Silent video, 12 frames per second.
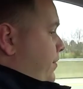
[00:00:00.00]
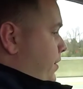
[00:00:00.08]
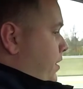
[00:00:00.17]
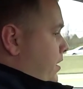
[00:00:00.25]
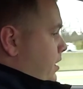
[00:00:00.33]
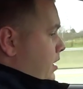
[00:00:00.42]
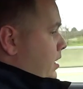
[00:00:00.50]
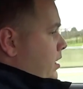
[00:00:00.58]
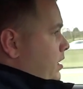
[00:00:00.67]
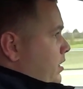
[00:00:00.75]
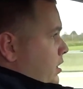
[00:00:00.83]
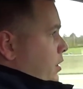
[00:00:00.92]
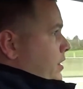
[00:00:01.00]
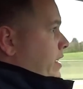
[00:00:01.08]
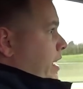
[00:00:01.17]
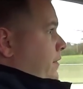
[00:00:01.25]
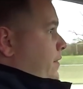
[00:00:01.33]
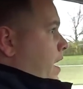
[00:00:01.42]
Mm -hmm
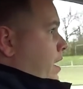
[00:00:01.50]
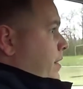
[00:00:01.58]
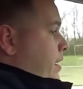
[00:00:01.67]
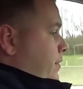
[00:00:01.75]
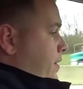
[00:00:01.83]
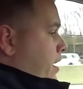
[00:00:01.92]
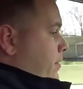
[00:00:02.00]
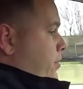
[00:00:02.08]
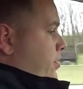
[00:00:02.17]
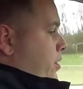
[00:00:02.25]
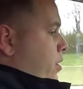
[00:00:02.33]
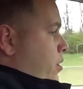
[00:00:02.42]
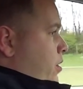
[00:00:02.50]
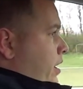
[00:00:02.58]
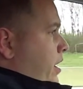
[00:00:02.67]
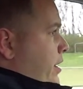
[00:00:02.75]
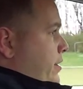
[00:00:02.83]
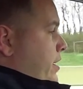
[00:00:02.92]
got a five out of five star
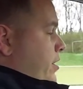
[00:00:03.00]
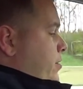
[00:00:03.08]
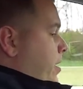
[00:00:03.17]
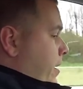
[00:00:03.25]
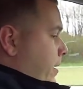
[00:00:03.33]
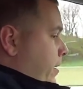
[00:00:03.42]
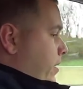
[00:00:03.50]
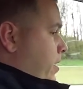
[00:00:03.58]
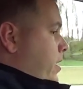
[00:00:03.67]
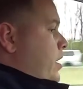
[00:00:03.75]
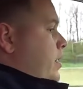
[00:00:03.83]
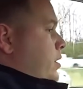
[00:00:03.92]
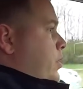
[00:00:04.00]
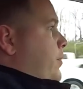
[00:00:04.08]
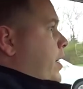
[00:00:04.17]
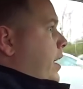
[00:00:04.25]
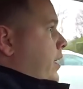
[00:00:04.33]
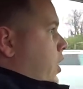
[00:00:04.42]
crash test rating. Right, right. You've
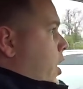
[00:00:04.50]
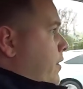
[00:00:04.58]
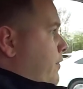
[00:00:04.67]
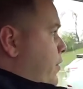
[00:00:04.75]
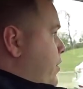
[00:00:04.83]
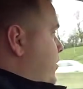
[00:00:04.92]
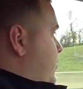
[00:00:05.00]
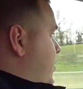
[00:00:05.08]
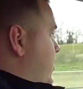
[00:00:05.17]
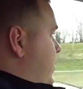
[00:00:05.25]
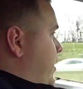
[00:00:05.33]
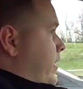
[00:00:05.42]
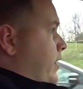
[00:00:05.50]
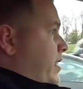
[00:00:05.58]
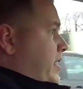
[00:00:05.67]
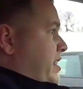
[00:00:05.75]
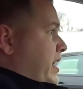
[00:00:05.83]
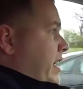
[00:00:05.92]
got comforts. it's
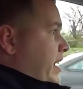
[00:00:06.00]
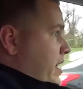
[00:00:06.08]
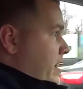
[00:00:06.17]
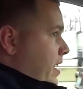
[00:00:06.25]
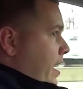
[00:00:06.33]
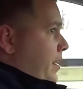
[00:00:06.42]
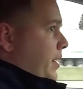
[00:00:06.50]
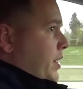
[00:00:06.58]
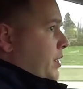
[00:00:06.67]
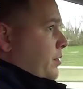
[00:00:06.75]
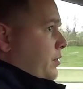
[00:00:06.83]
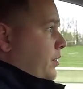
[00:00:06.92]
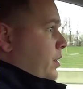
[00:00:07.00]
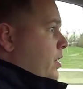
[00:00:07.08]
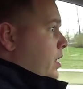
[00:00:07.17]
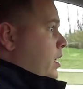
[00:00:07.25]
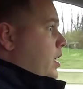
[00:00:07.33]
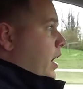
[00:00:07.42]
easy to get in and out of.
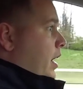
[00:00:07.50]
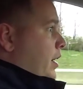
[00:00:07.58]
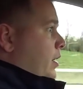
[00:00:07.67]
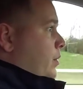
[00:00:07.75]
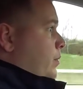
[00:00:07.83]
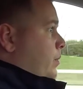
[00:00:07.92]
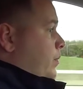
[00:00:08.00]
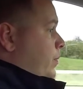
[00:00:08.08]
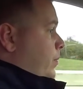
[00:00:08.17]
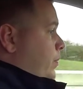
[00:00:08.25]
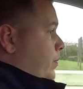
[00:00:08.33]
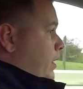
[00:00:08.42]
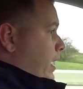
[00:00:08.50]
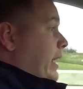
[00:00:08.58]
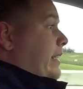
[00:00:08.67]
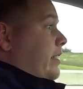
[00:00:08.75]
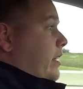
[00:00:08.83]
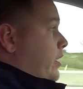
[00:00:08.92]
Mm-hmm. Um,
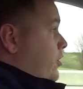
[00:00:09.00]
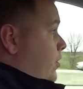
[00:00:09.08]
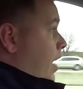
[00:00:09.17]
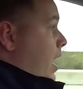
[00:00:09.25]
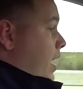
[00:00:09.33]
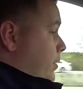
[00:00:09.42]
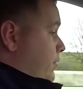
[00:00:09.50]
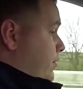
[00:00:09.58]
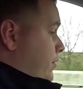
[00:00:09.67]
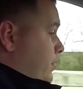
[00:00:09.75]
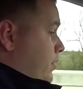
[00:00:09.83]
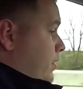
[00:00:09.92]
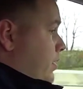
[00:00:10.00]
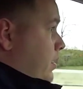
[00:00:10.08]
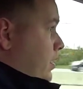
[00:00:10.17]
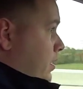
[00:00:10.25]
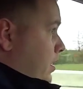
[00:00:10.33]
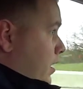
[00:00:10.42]
easy to drive.
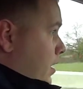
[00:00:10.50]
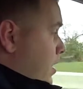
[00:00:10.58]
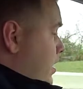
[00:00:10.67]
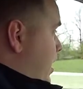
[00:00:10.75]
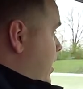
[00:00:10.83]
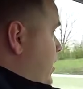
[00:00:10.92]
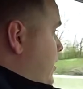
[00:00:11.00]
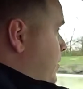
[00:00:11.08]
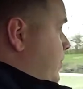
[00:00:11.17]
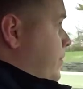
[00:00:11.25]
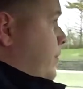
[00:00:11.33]
Yeah, um, it looks